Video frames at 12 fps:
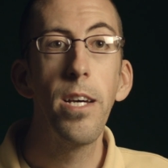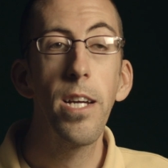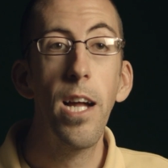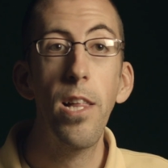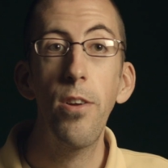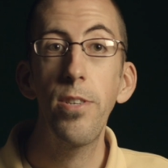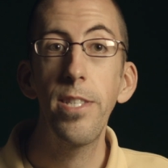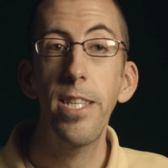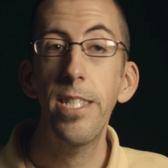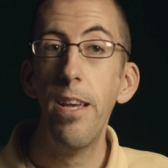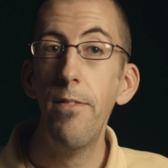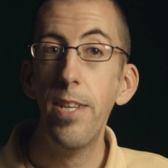Colors in the
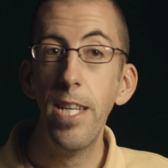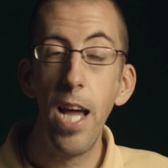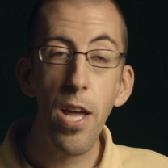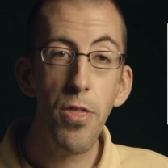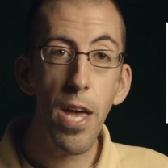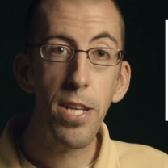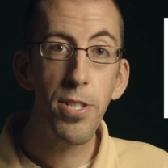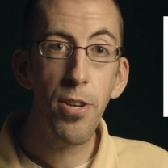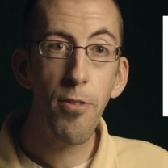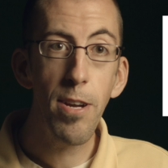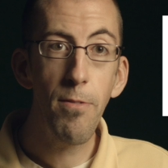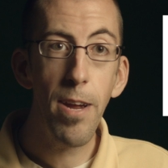7 to 9000
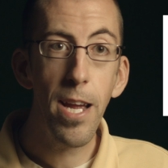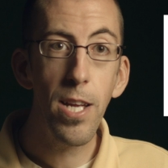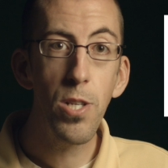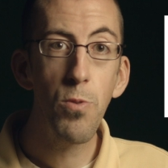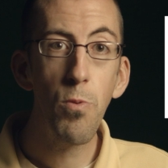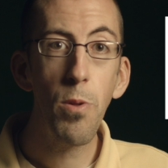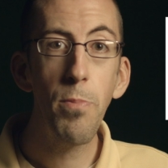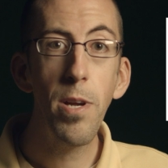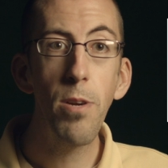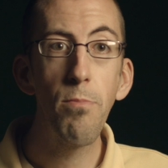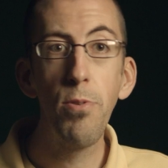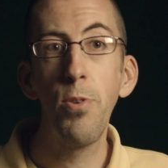degree range will
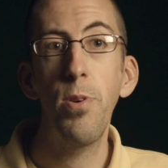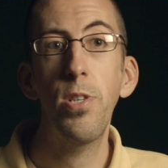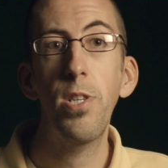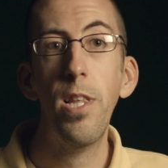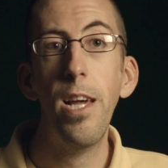appear bluish,